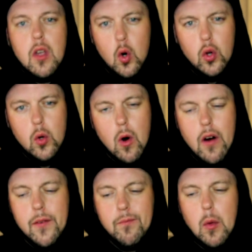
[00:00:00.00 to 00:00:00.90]
who you
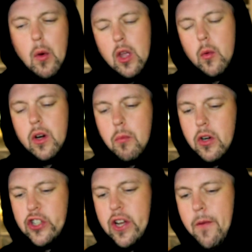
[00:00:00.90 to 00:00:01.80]
are, what you would
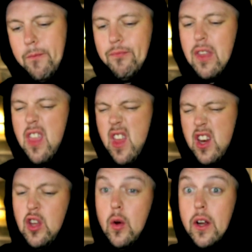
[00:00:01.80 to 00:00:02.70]
appreciate, and then
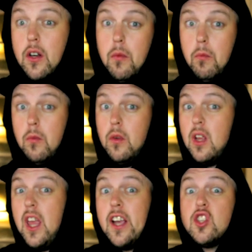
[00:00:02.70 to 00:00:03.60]
you get to
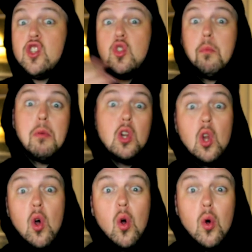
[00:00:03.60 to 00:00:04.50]

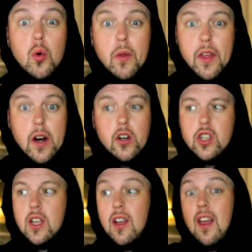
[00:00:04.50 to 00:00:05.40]
explode with
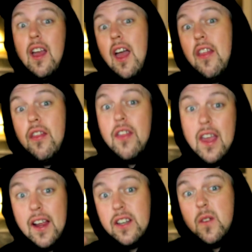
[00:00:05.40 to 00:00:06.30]
energy and
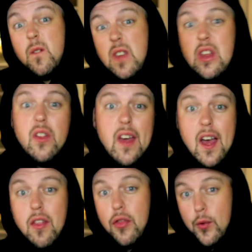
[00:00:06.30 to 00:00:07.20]
they get to feel
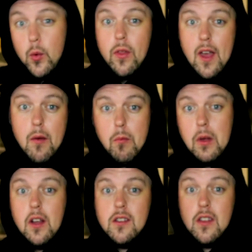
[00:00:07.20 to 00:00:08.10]
that through them
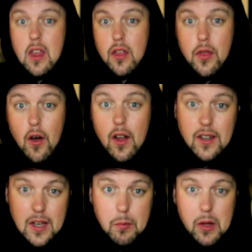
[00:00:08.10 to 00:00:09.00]
because they thought
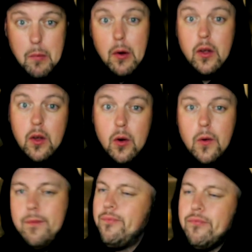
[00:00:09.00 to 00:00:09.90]
deeply about
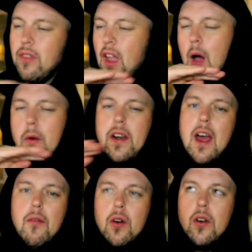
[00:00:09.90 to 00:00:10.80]
you. I would
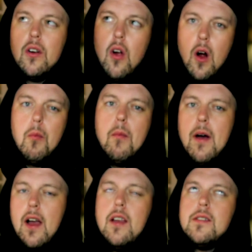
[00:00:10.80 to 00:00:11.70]
never
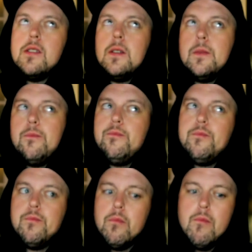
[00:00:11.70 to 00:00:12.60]
compromise
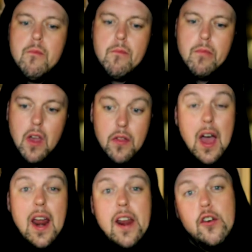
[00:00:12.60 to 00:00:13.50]

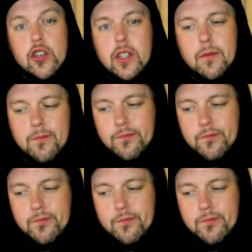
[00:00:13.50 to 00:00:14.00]
that energy